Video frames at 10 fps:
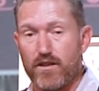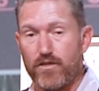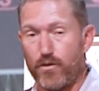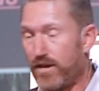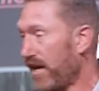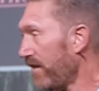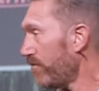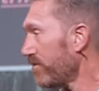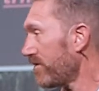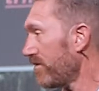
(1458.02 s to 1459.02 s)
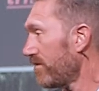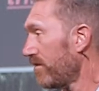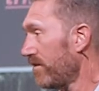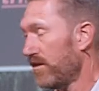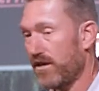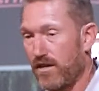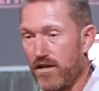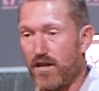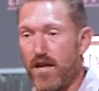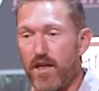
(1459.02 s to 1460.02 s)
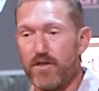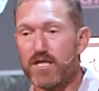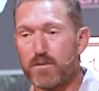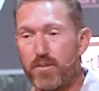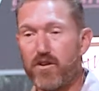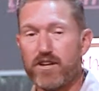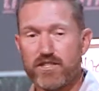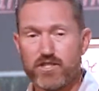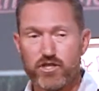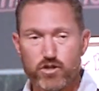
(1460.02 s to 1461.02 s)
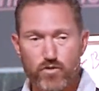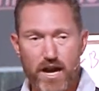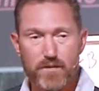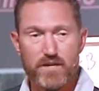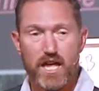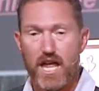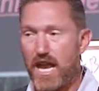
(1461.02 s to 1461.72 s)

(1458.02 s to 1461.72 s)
39 verses, the Spirit is described